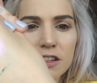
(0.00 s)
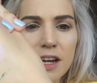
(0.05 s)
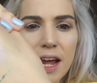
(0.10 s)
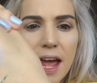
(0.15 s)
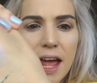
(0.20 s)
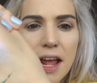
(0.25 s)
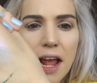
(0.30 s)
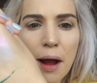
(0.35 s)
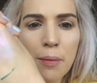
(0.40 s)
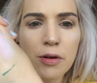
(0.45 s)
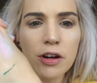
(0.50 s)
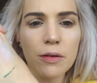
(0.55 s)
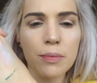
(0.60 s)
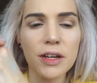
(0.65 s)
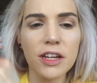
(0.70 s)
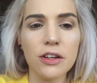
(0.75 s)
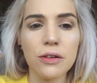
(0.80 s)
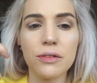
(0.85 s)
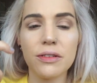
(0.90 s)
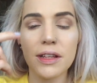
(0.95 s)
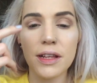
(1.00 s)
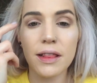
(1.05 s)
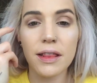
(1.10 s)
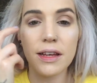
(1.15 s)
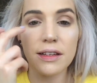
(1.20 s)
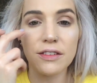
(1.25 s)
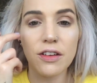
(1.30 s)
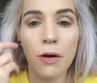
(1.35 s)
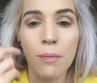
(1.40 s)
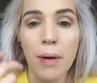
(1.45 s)
Today, I'm going to be using
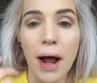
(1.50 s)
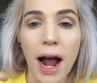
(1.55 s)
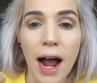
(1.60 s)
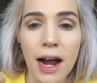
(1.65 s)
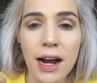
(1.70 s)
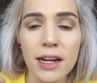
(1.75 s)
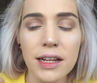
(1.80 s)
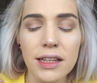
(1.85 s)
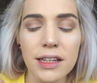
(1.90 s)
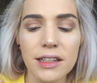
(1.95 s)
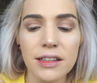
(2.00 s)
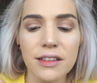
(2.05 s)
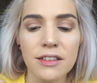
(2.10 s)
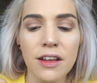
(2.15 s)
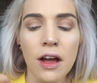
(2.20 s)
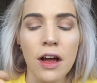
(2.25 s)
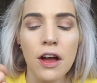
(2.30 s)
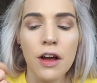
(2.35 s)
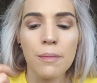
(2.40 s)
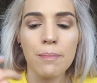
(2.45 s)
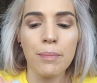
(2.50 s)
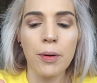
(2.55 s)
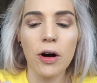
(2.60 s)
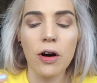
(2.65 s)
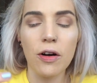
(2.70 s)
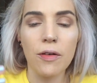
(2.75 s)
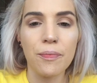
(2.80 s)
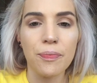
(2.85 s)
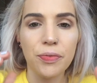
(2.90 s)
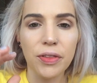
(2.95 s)
this on my eyelids,
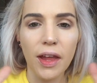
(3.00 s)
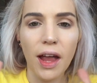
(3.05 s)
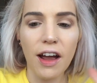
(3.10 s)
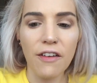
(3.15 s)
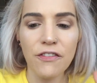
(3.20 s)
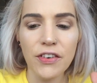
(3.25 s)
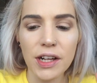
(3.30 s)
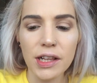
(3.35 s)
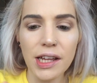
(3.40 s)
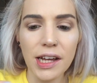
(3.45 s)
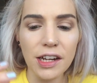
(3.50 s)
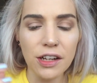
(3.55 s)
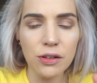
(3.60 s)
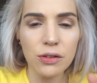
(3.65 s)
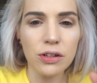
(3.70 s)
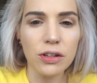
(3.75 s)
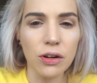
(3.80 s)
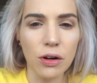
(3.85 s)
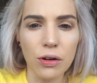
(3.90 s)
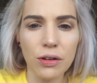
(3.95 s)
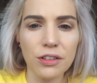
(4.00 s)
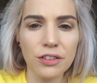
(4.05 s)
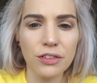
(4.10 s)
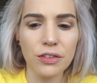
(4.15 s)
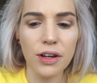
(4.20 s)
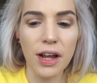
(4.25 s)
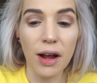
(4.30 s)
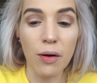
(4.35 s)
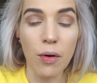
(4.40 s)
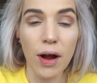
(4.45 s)
but I feel like you could
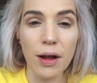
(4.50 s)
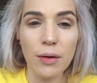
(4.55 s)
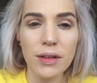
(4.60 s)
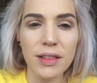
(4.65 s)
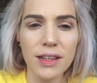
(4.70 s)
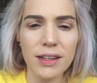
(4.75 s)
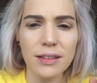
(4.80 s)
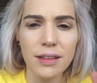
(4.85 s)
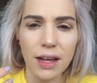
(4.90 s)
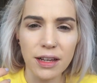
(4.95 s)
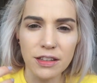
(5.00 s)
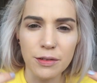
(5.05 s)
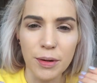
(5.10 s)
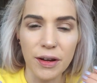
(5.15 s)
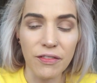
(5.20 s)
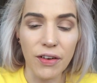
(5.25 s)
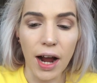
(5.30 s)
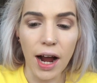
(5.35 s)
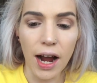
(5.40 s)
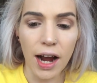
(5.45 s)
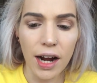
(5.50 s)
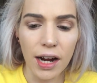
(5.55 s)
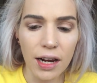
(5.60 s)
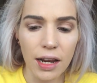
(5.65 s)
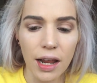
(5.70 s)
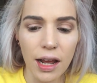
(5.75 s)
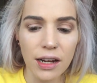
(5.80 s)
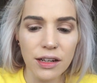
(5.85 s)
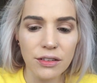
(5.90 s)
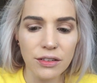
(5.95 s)
also get away with this as a bit of a
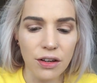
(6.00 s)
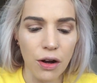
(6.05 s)
highlight.